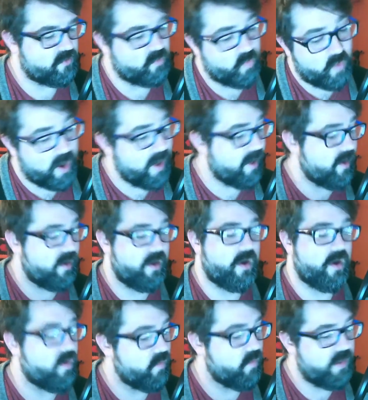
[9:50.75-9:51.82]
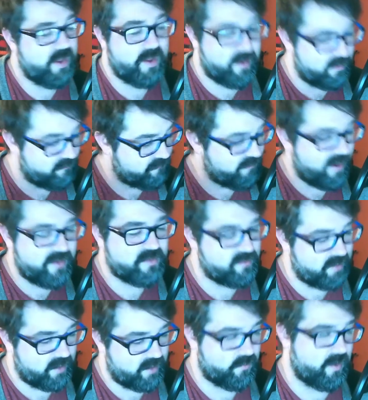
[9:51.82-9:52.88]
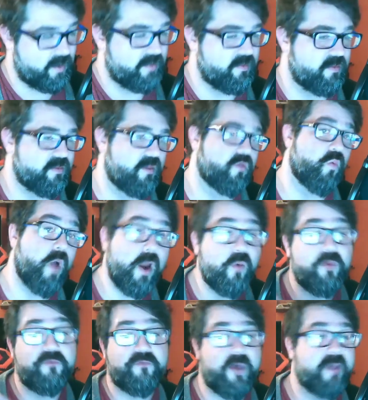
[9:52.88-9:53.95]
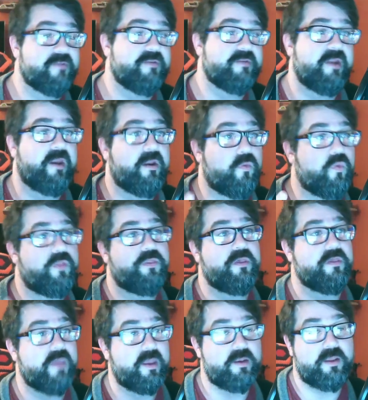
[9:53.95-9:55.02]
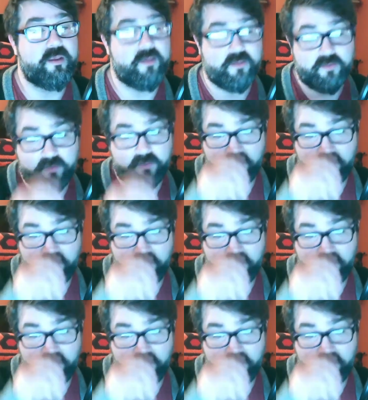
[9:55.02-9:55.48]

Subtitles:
And why are we fascinated by these things? Why are we fascinated with these ideas?